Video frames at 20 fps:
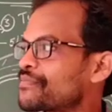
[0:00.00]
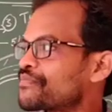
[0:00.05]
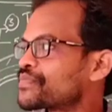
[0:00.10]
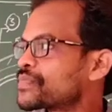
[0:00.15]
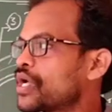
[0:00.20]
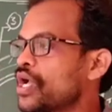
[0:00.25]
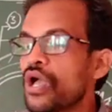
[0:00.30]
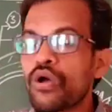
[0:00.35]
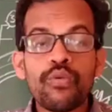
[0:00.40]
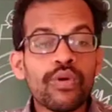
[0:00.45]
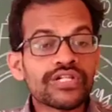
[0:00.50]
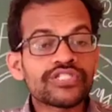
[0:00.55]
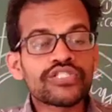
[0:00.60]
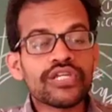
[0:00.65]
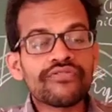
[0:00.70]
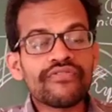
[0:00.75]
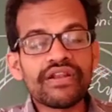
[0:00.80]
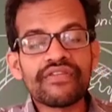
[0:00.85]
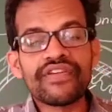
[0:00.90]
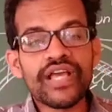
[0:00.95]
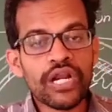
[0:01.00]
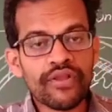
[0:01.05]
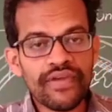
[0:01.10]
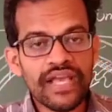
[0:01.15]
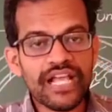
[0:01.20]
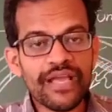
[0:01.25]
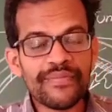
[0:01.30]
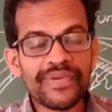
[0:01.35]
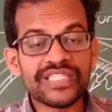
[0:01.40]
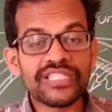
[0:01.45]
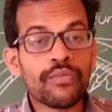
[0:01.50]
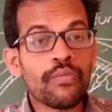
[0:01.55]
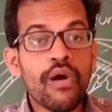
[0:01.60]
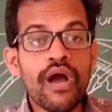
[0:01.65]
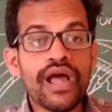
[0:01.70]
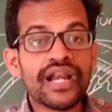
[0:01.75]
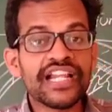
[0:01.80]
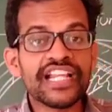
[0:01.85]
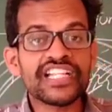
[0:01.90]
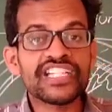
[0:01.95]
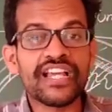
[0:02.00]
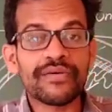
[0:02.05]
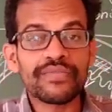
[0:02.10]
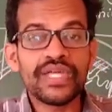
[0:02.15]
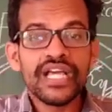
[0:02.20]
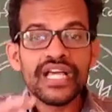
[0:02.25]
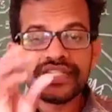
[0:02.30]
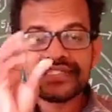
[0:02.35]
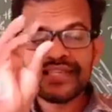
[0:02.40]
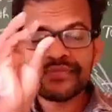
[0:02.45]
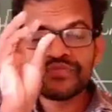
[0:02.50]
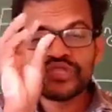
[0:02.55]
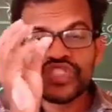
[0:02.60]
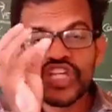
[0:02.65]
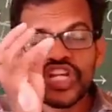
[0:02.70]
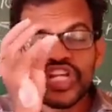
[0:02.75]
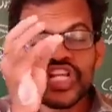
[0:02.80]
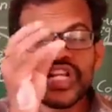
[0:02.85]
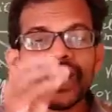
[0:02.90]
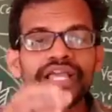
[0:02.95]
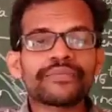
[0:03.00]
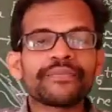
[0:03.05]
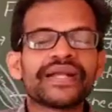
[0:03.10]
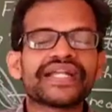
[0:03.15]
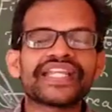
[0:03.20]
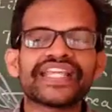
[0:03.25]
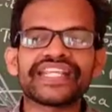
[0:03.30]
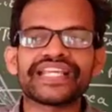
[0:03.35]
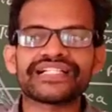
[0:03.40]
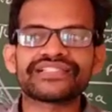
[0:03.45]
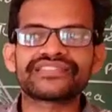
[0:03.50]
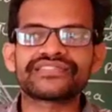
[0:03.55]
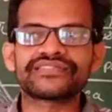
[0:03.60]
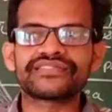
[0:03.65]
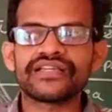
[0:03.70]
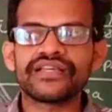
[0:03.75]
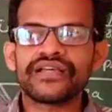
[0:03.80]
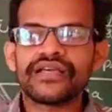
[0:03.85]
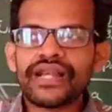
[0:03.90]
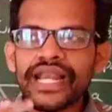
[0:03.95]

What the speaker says: time, when we are wake up in the morning time, some jelly-like materials,